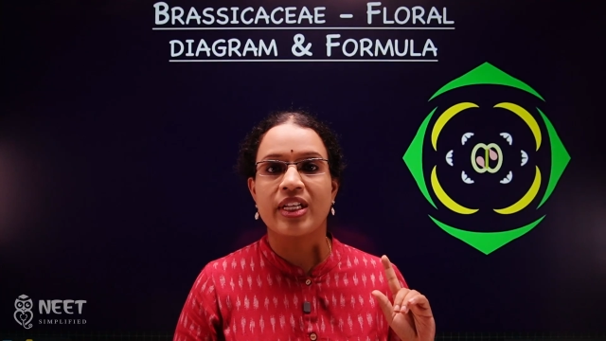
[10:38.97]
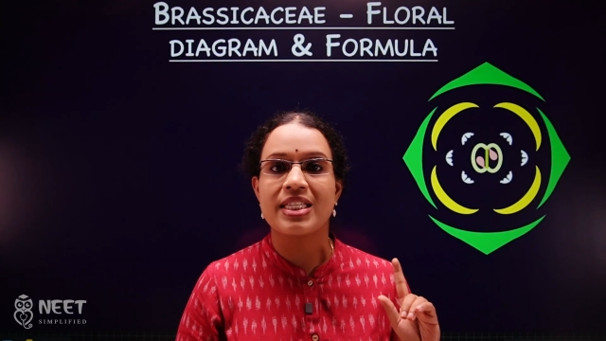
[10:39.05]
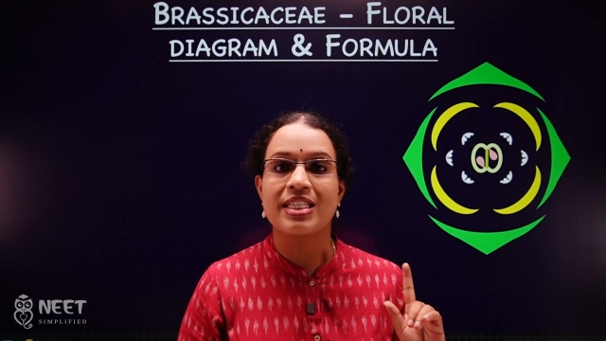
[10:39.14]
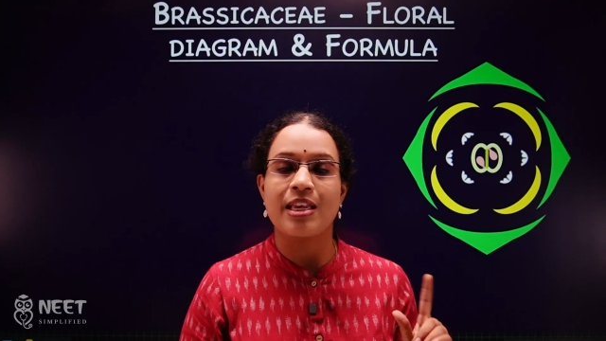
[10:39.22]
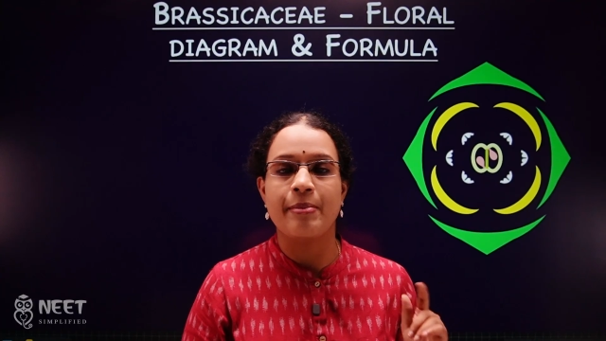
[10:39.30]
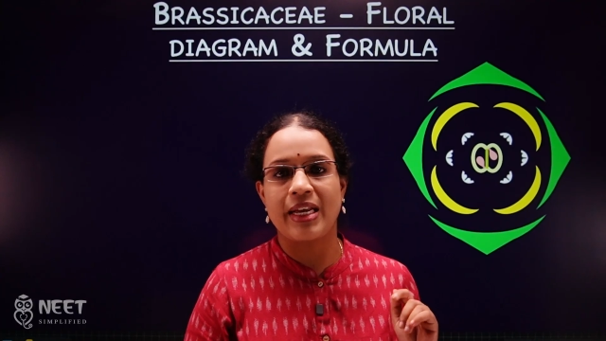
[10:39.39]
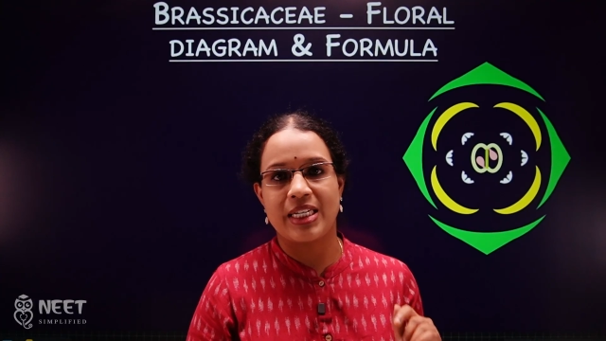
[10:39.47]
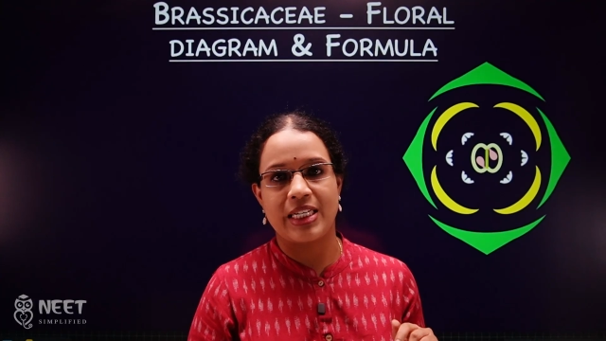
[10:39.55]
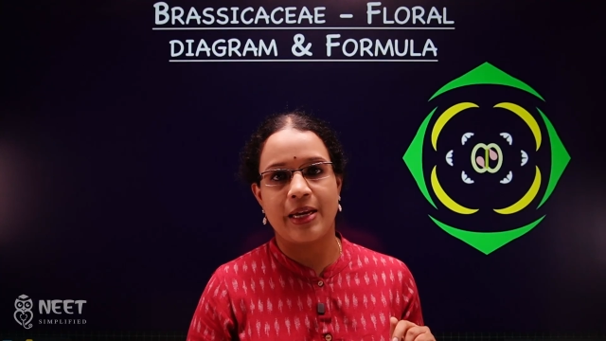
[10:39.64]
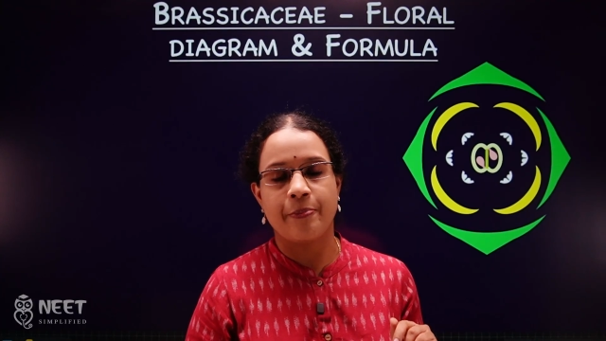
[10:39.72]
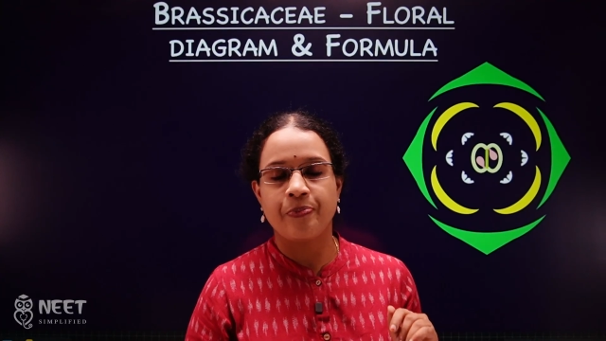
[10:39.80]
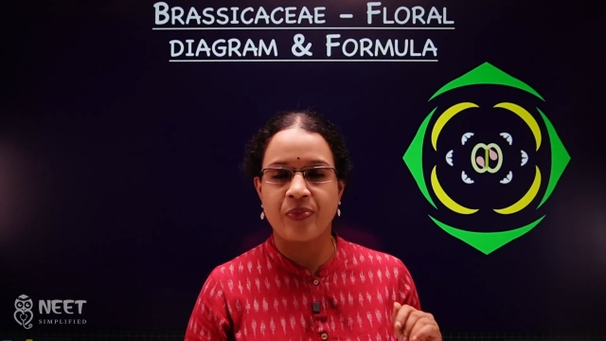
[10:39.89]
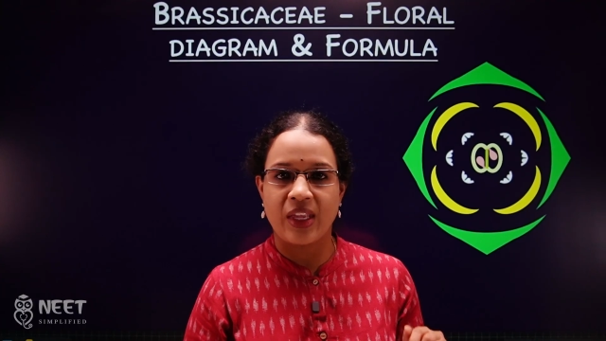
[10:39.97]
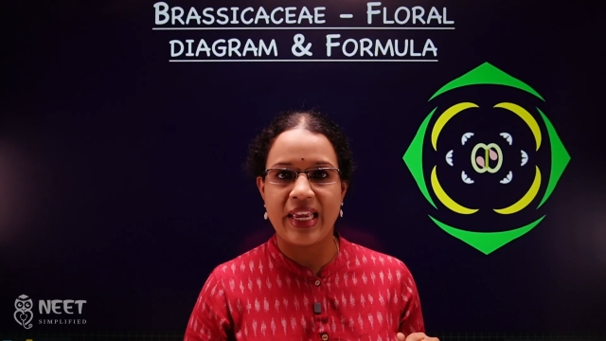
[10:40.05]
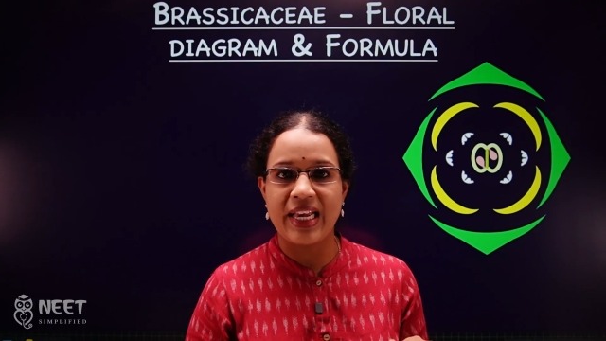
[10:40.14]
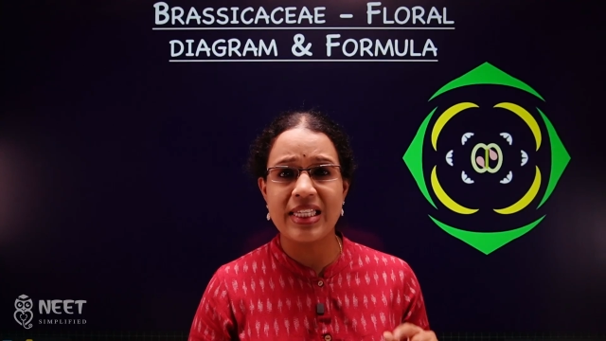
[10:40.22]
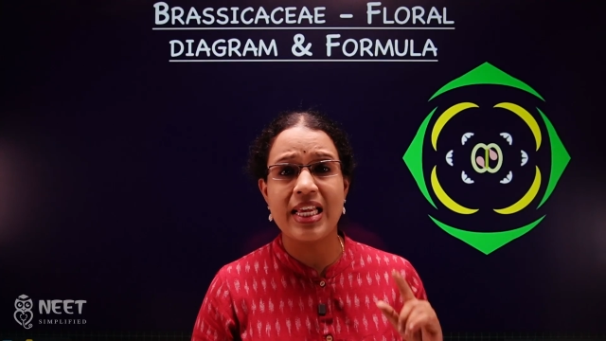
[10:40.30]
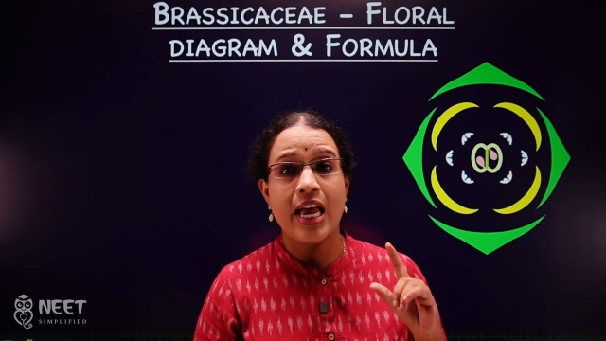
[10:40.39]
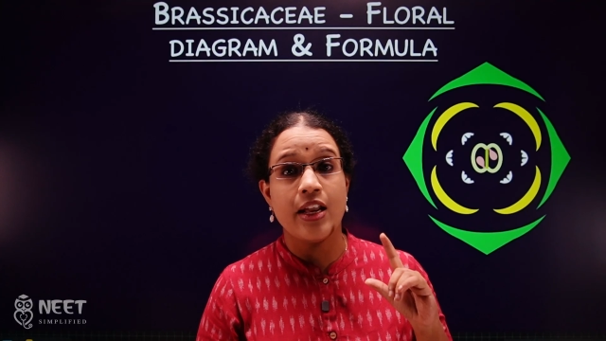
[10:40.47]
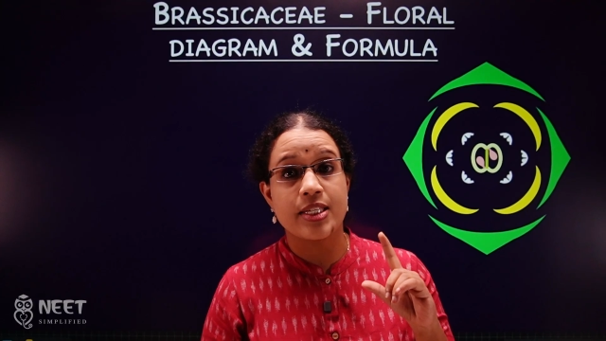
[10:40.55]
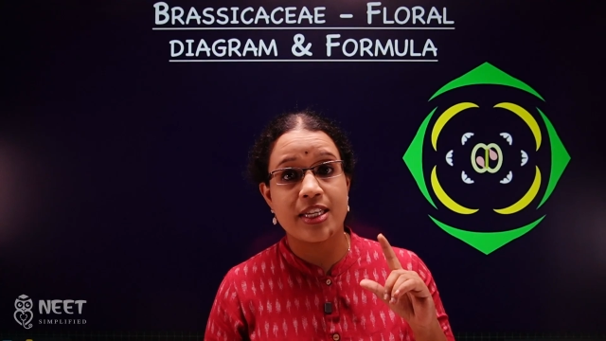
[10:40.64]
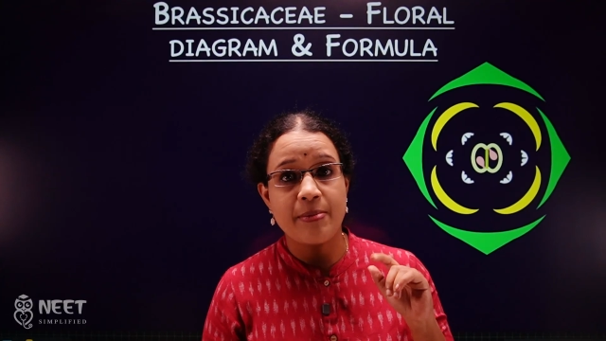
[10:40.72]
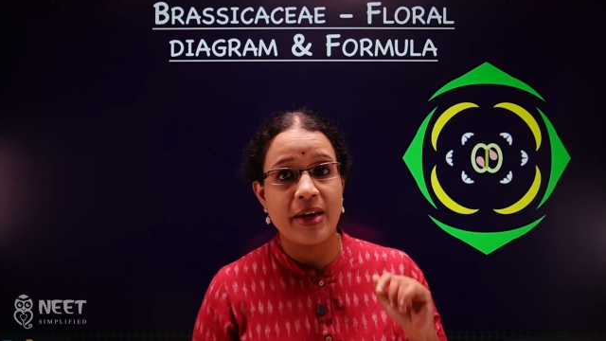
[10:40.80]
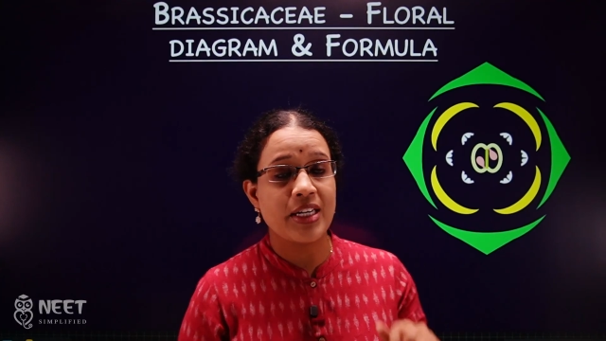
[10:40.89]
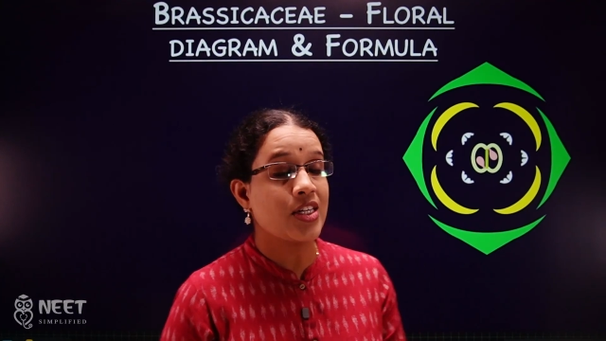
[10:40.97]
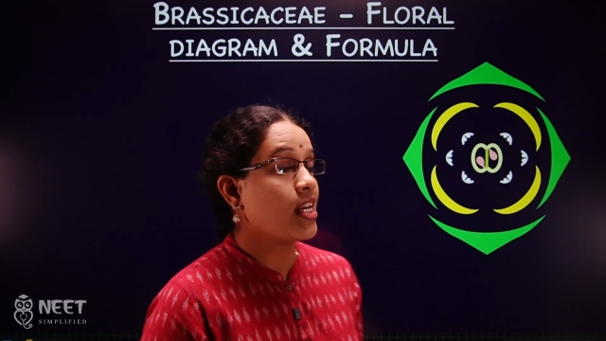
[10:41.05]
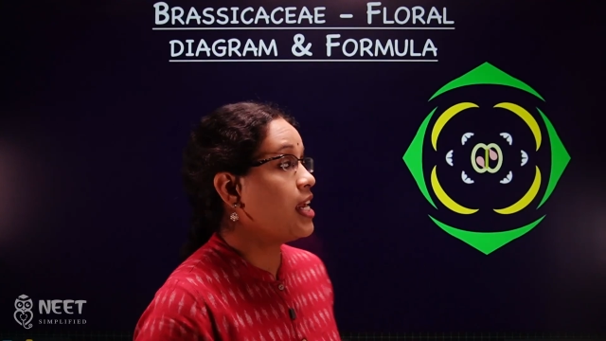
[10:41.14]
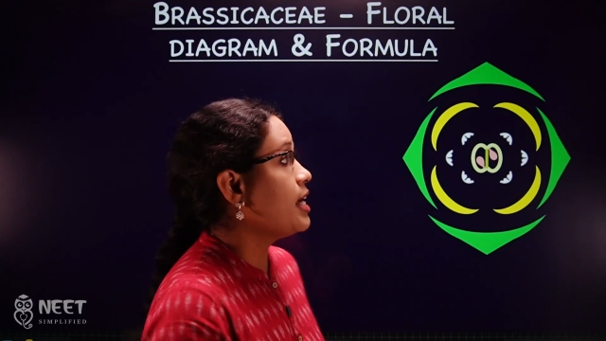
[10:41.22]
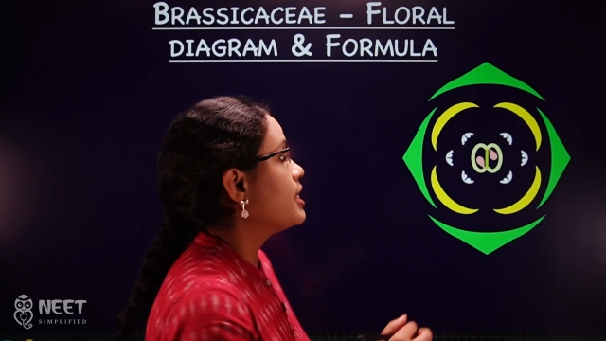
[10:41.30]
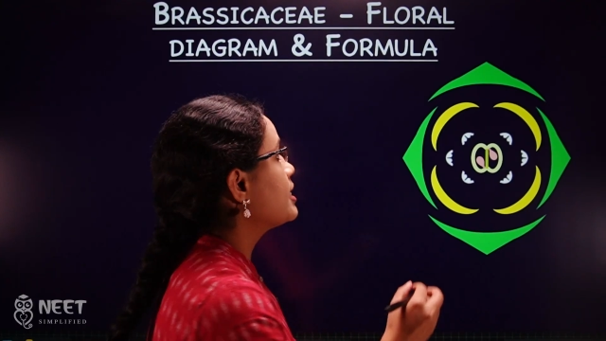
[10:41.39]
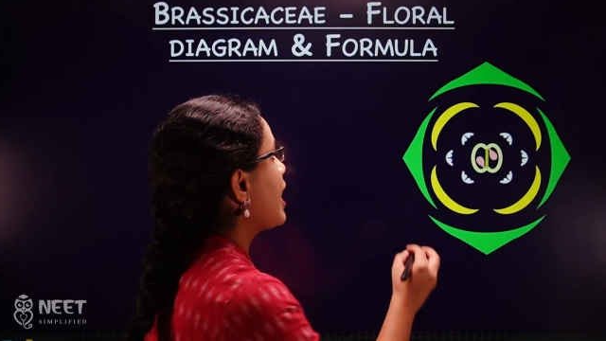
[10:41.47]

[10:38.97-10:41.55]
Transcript: symmetry. Yes, symmetry is